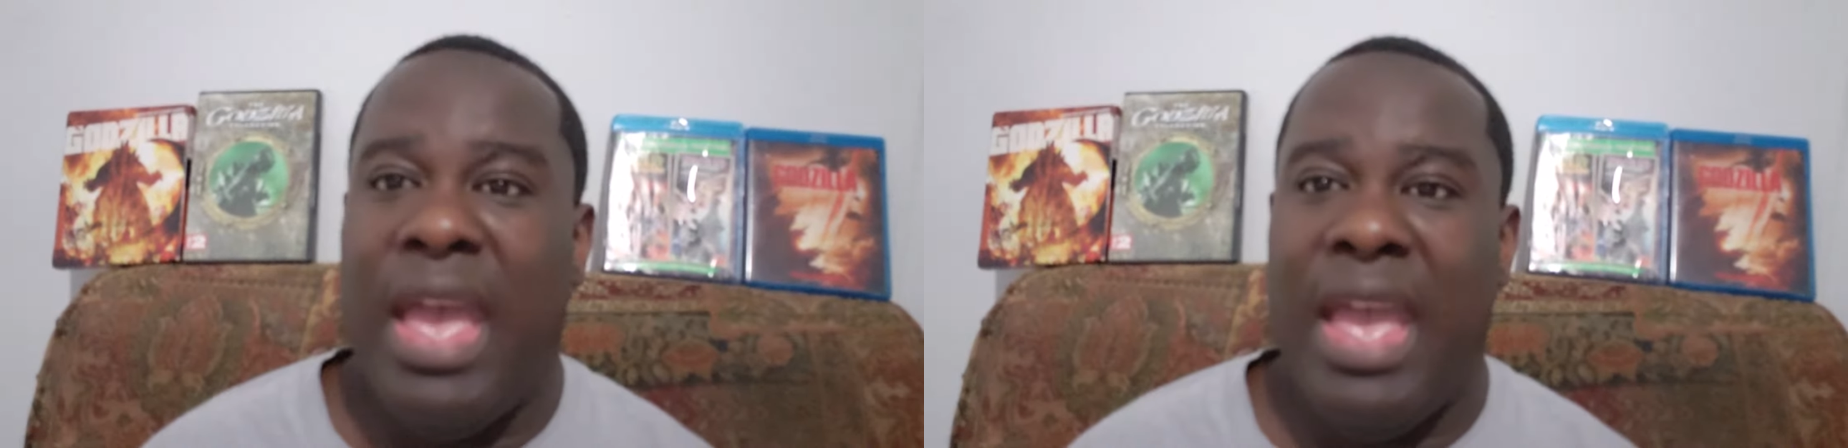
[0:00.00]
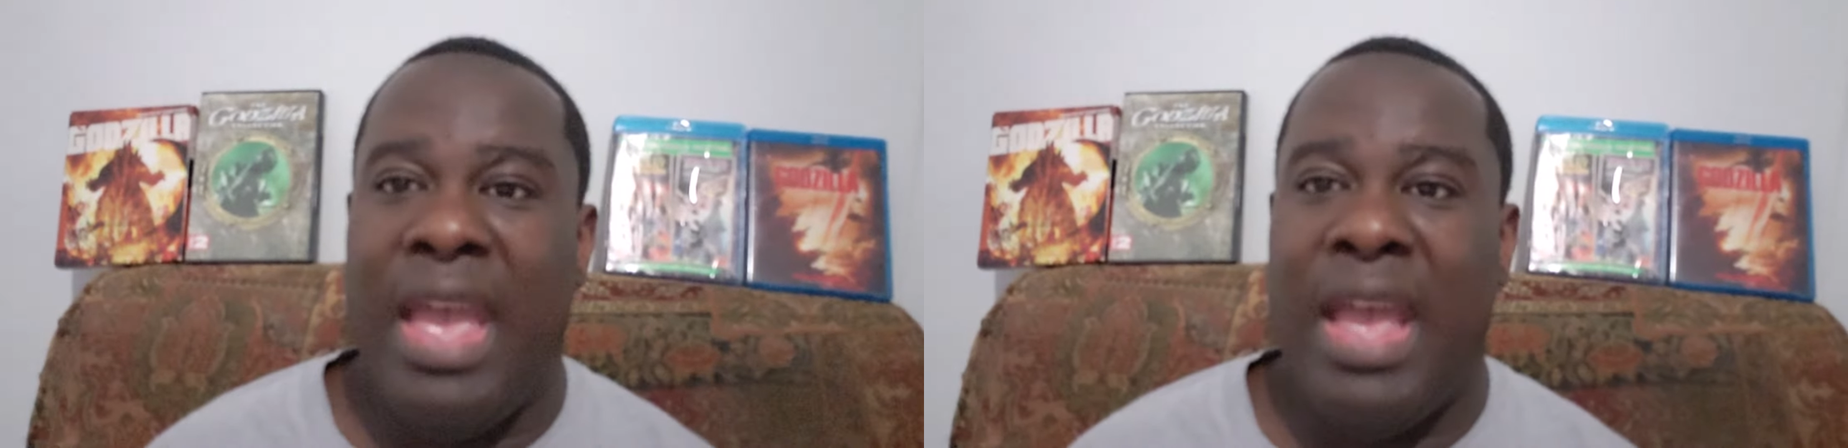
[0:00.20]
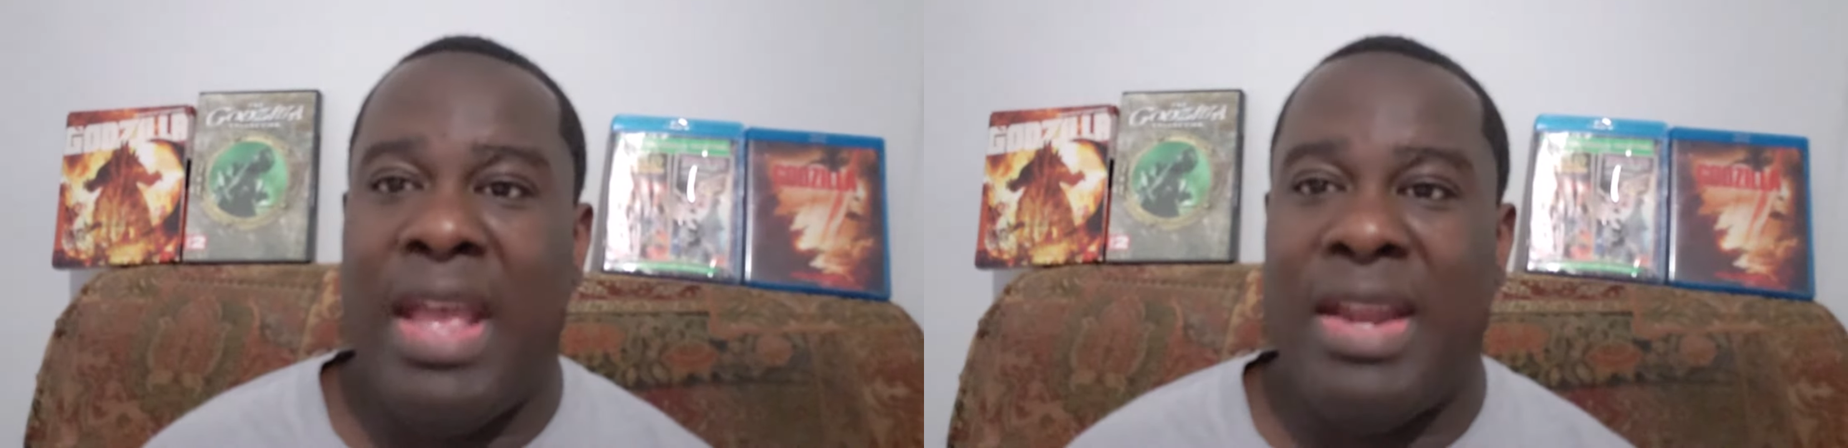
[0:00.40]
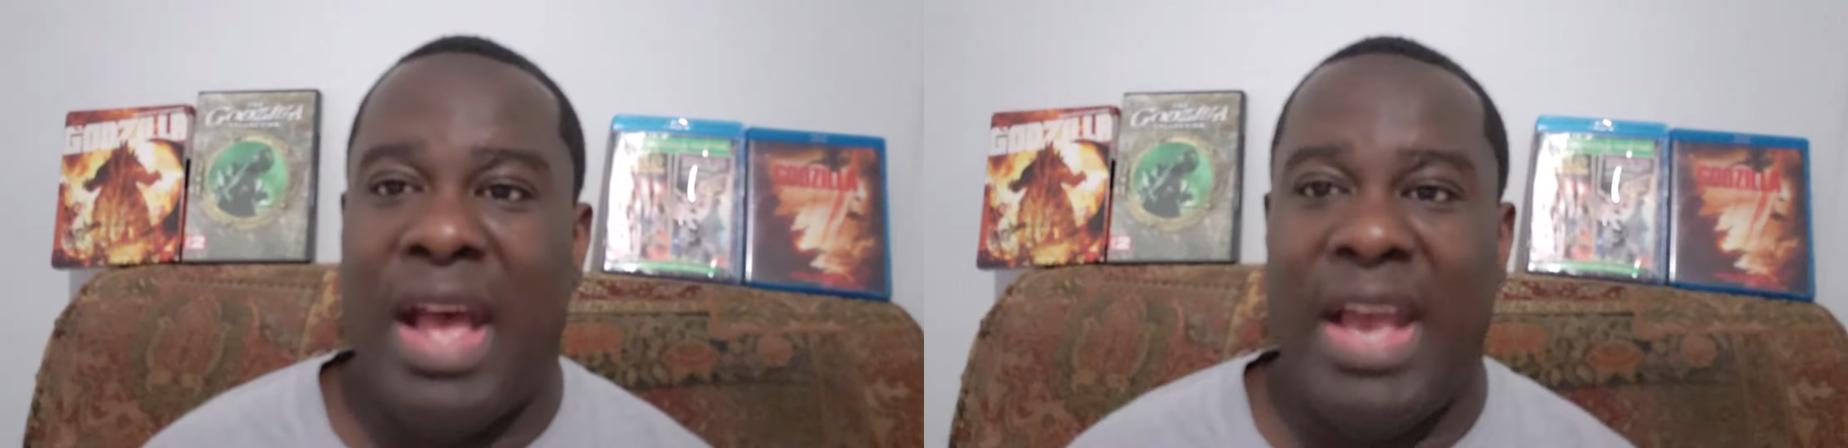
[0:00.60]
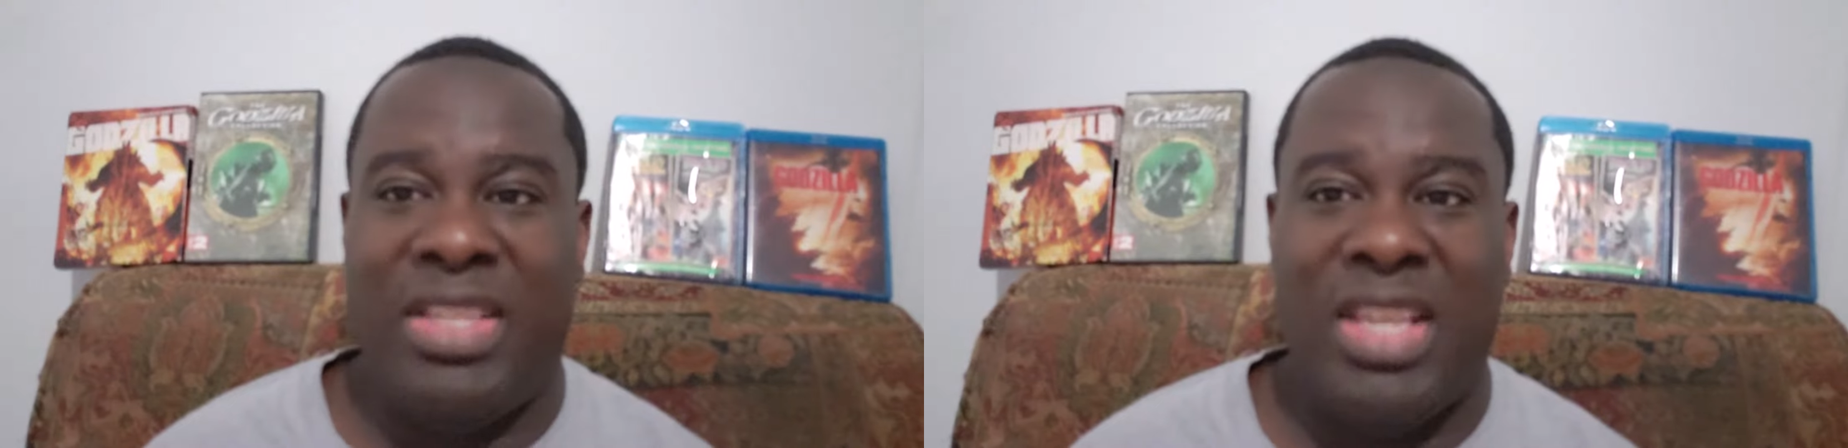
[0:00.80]
And
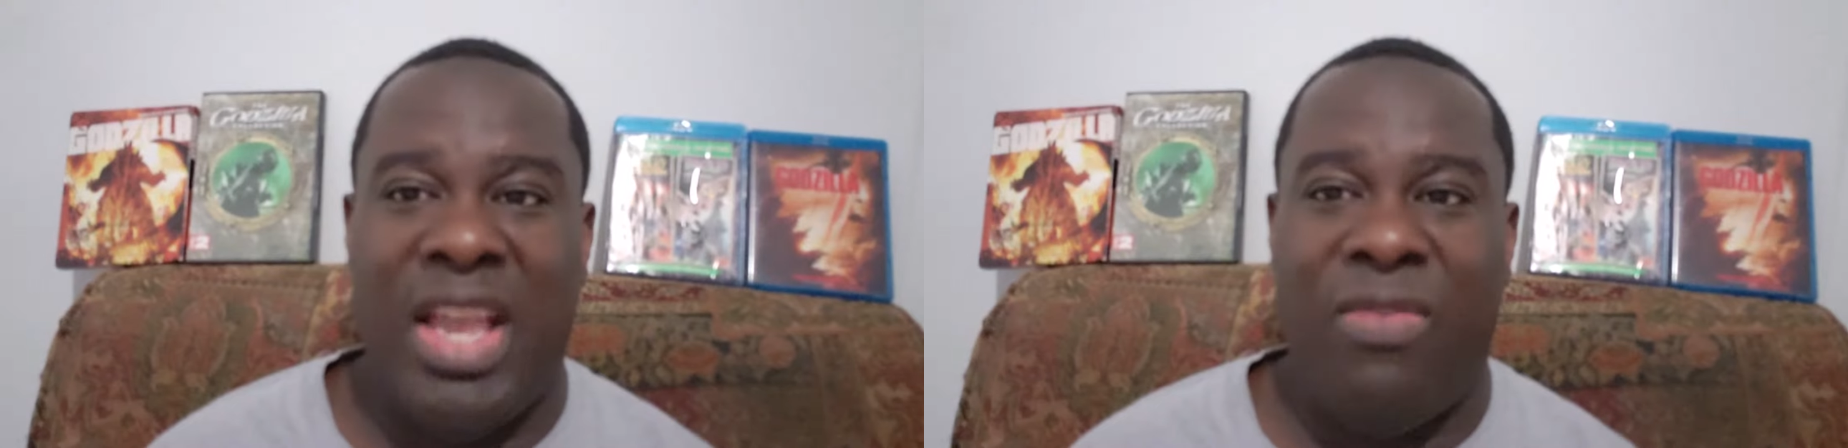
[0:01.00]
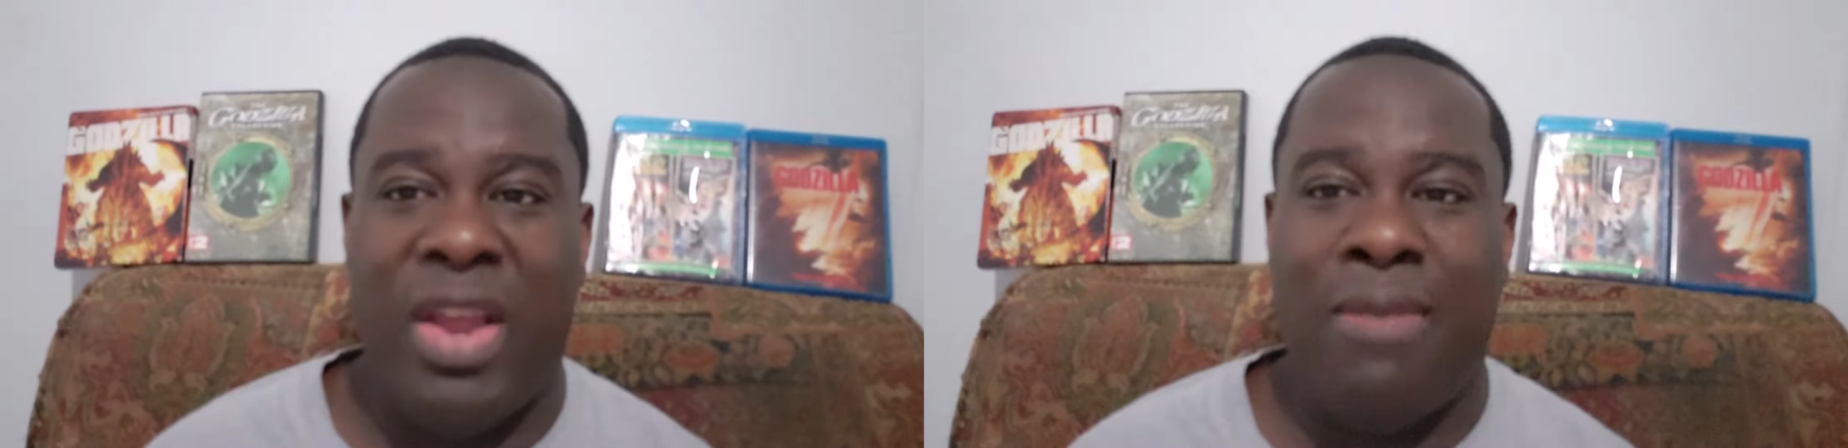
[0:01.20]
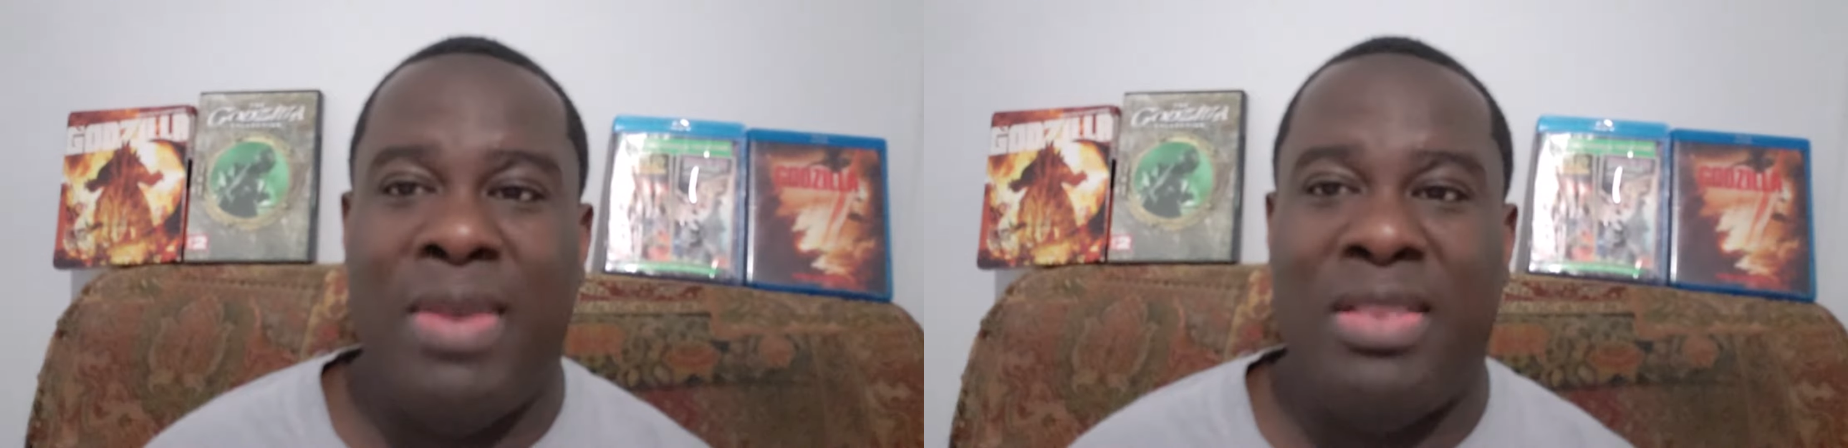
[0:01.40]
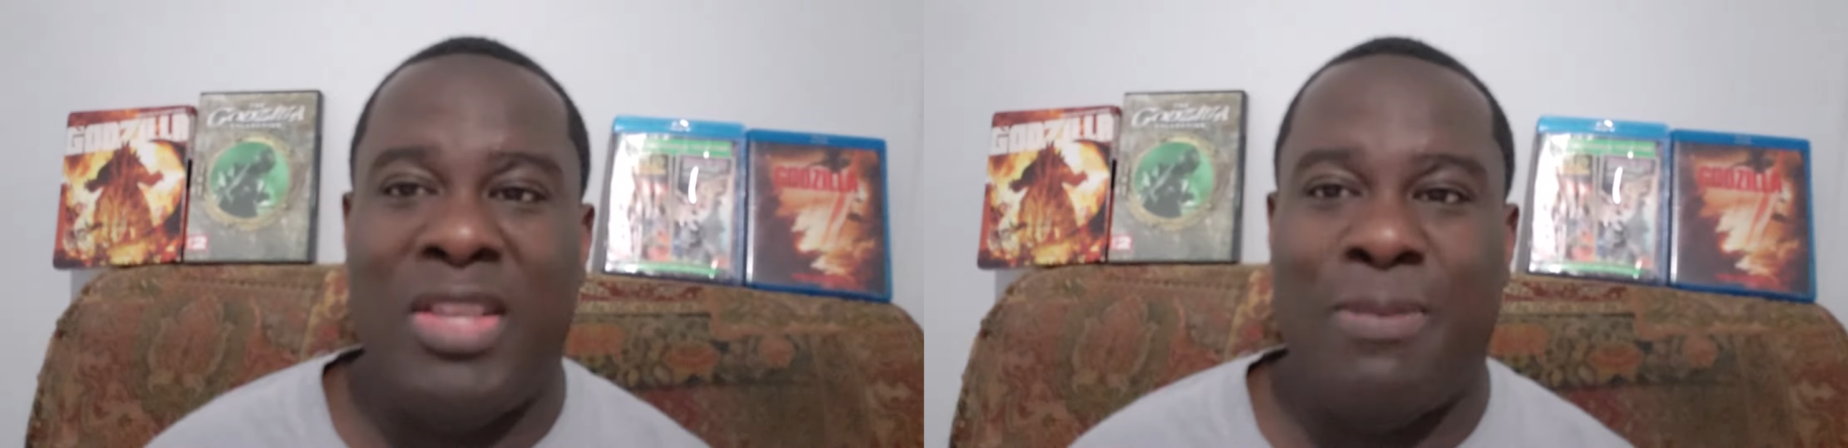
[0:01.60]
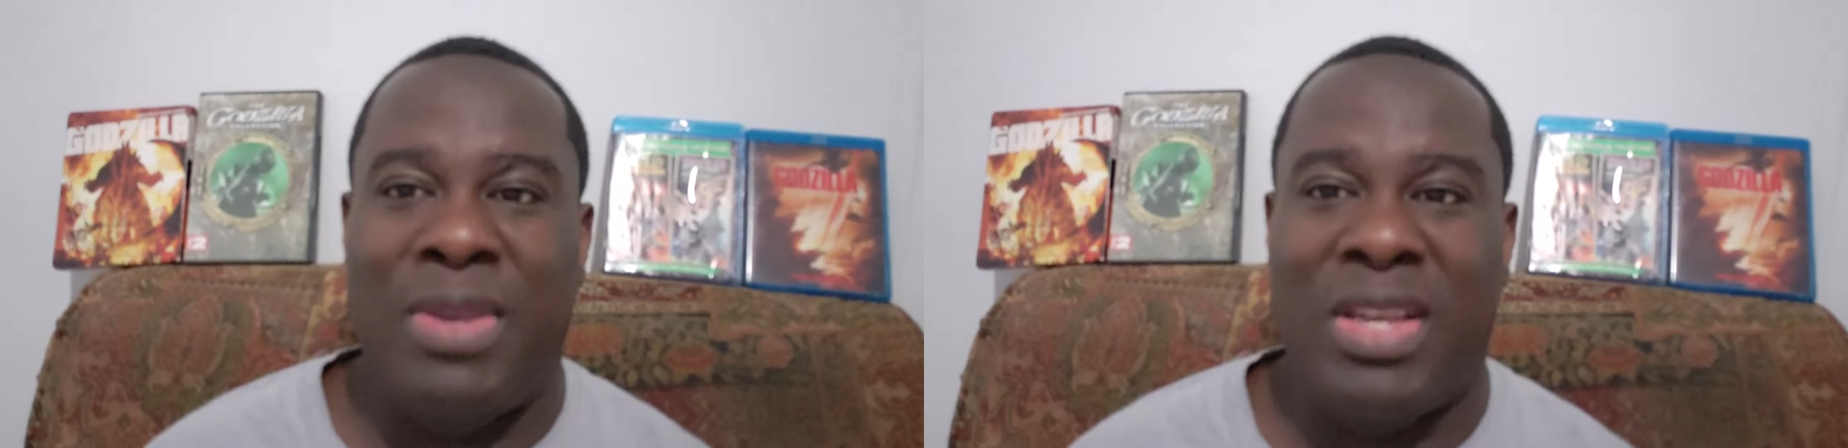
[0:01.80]
I say recommend
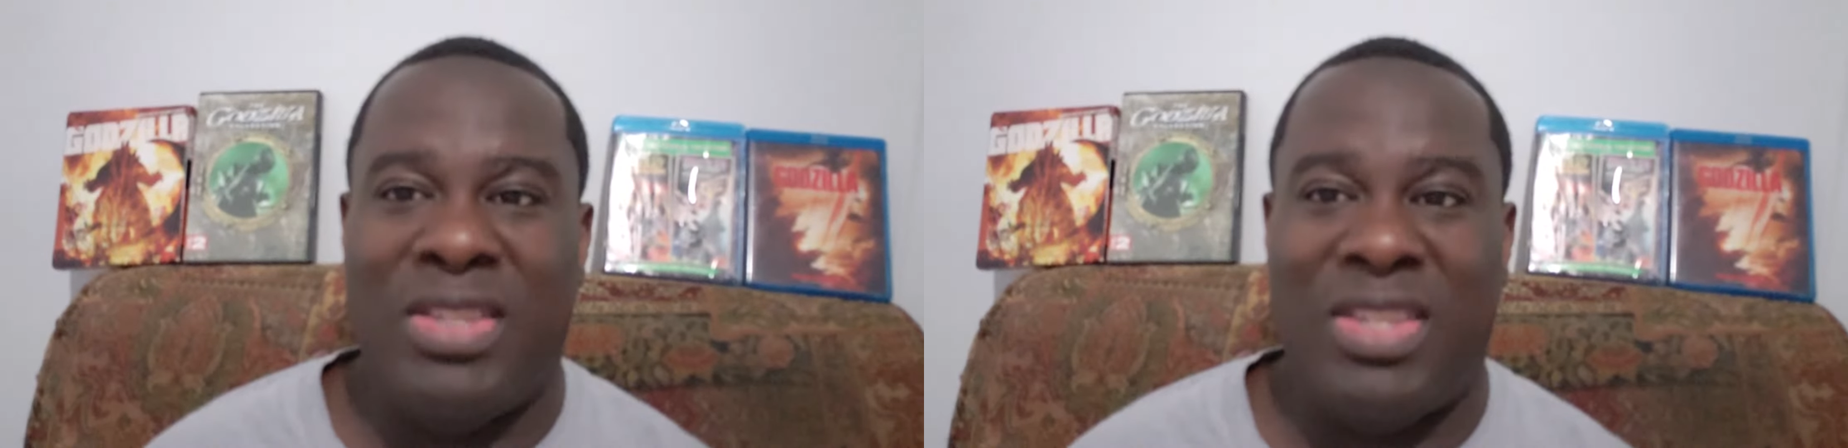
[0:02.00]
this because